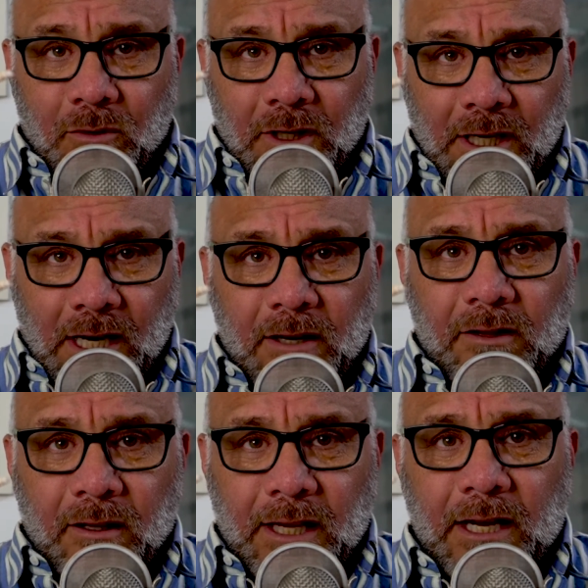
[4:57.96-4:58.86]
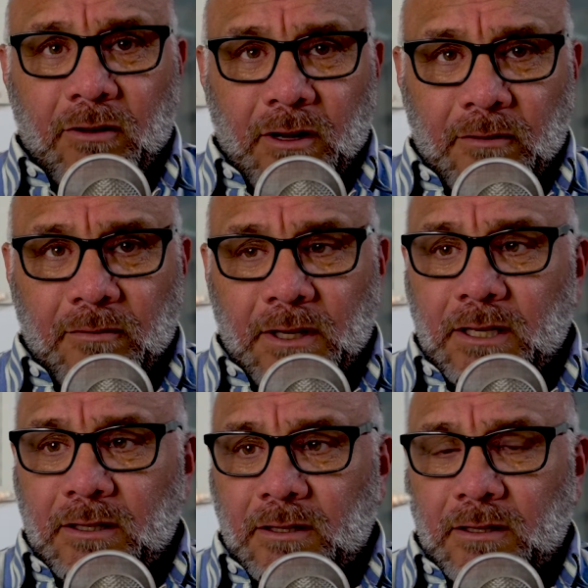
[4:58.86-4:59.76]
Again, at the layer of
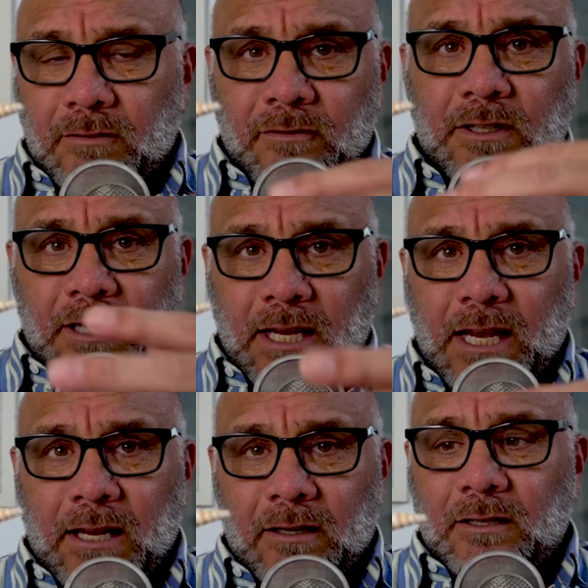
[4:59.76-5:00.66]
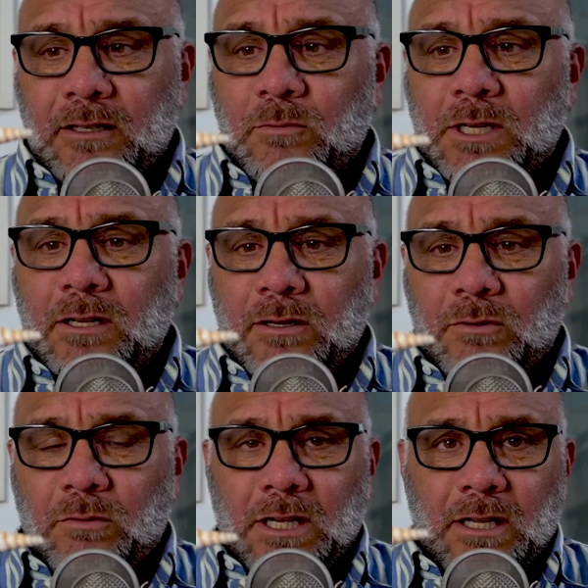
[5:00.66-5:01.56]
its physicality, we can
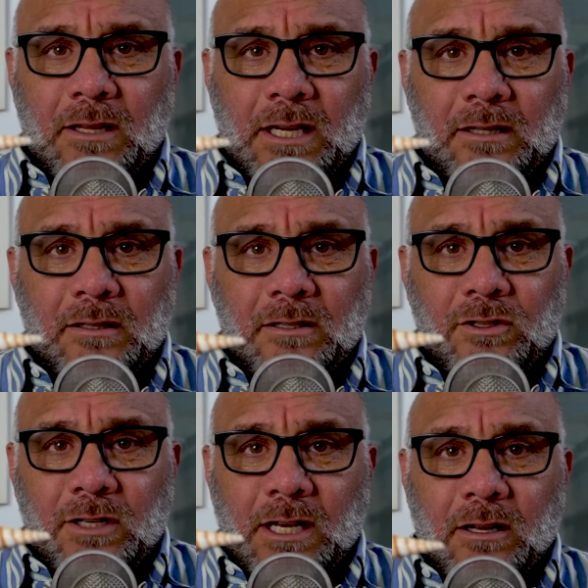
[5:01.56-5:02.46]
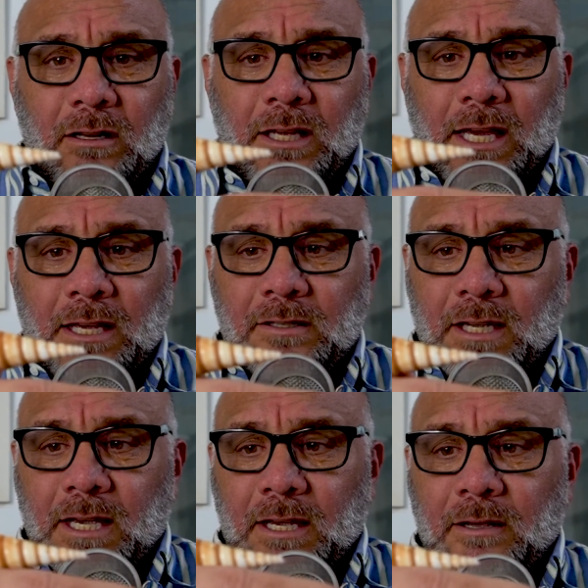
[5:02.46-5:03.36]
agree that this shell has
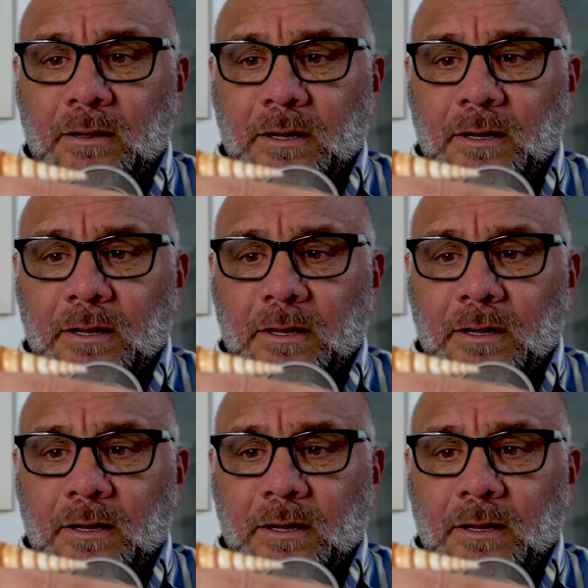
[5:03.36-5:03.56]
a